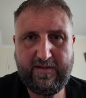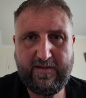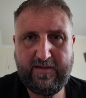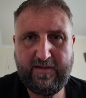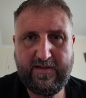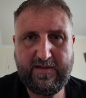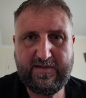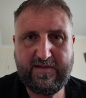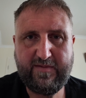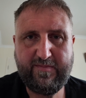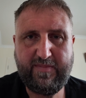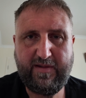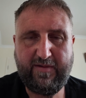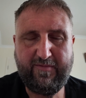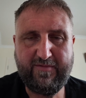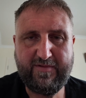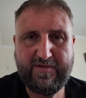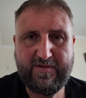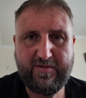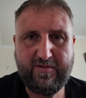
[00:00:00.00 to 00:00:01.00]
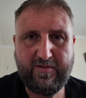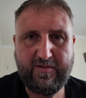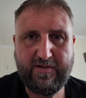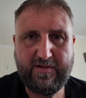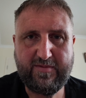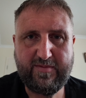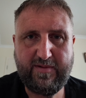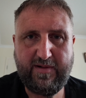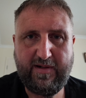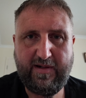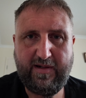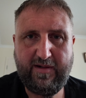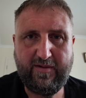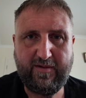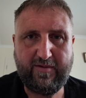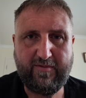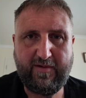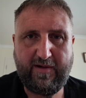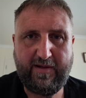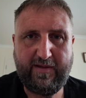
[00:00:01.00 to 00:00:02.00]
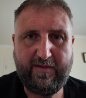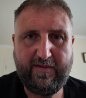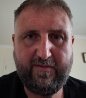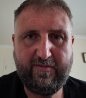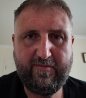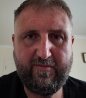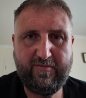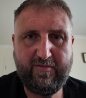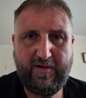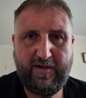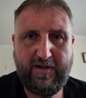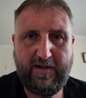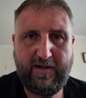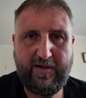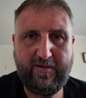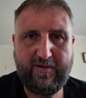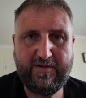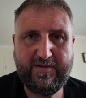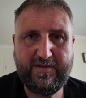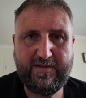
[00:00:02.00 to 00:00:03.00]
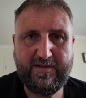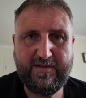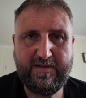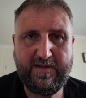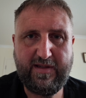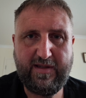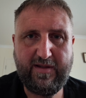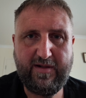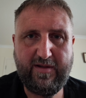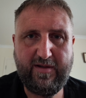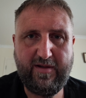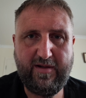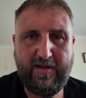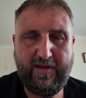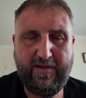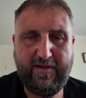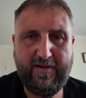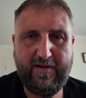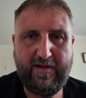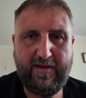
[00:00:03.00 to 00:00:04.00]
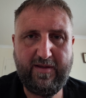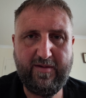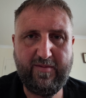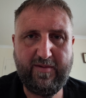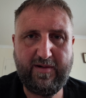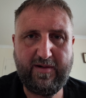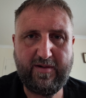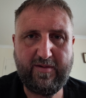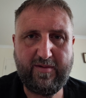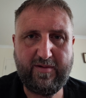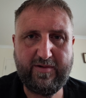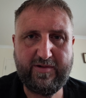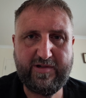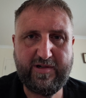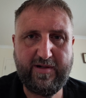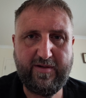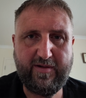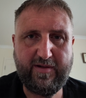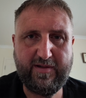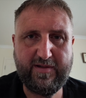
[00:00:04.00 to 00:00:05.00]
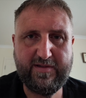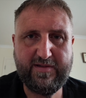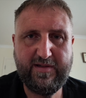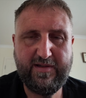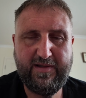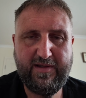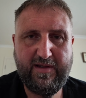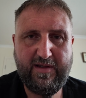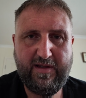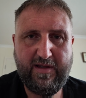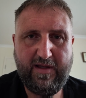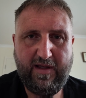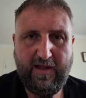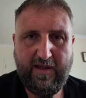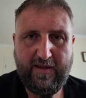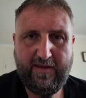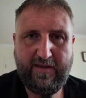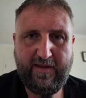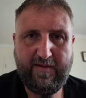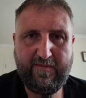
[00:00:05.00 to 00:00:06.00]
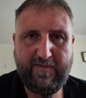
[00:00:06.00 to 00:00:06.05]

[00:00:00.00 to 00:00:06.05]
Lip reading: this had been restored and it looked great. Really nice to see an early UR Quattro, because they're